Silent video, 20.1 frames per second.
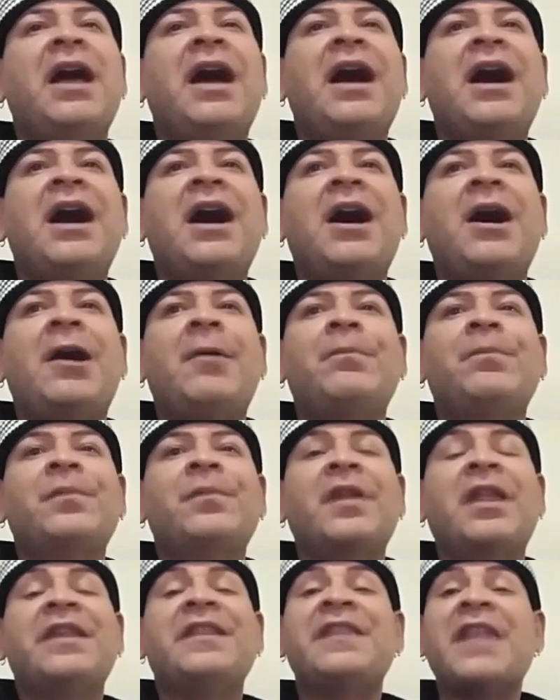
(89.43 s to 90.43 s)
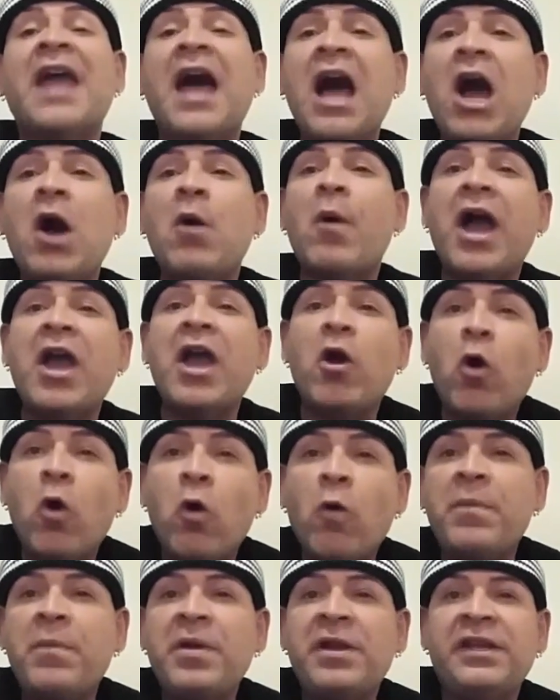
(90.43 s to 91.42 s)
Now I
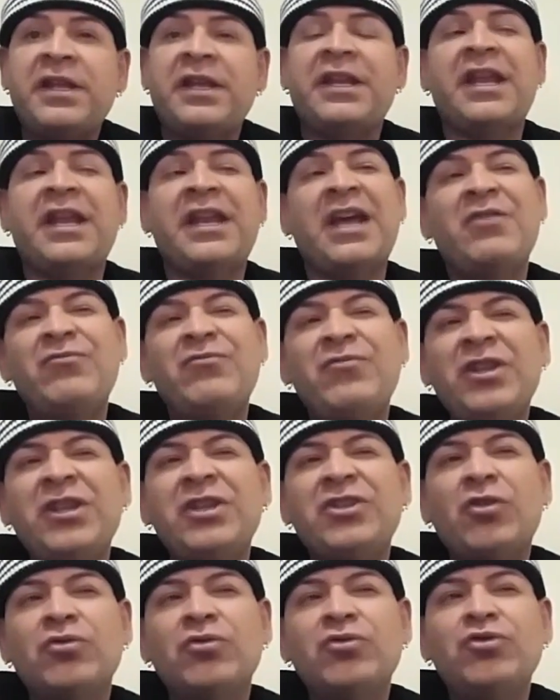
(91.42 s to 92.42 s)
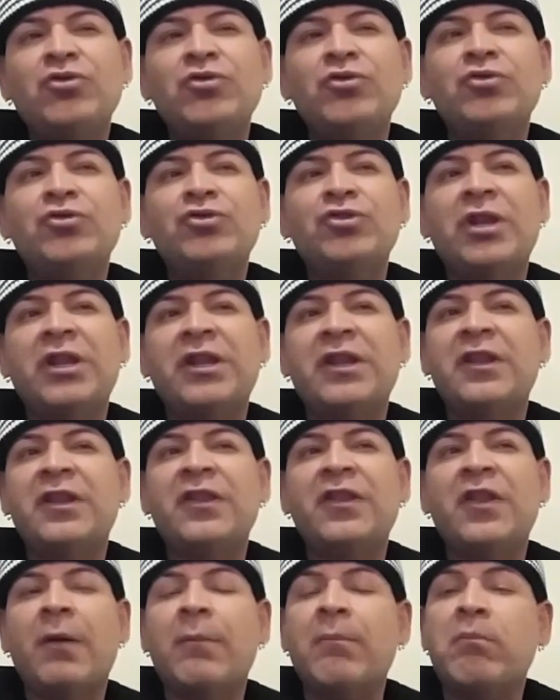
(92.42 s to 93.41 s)
open it, and I really don't use
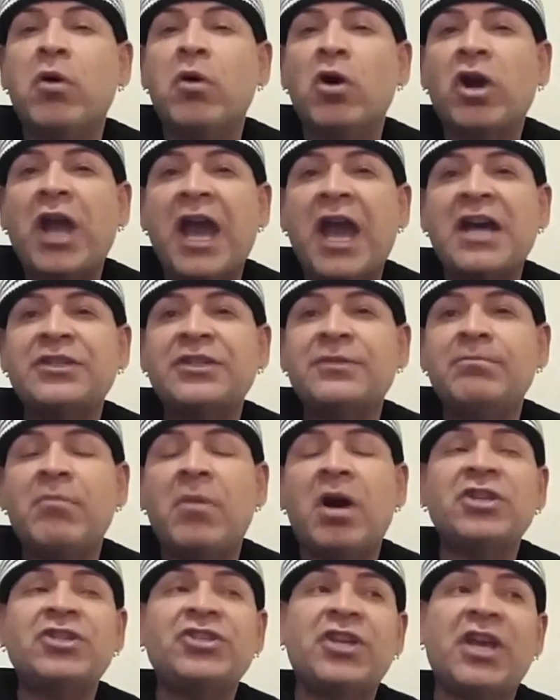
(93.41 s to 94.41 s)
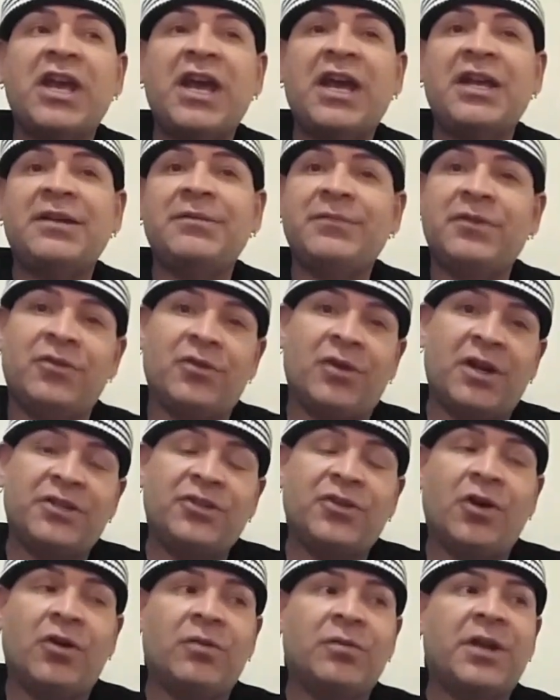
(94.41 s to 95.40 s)
the book as much, you know, I
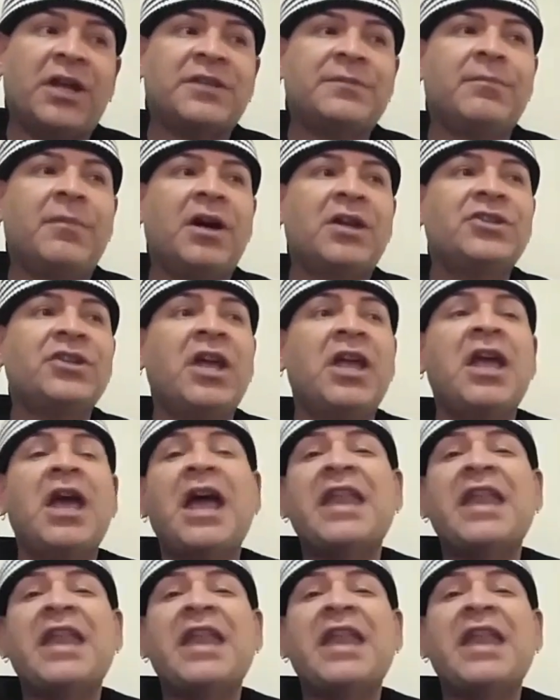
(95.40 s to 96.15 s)
don't as much.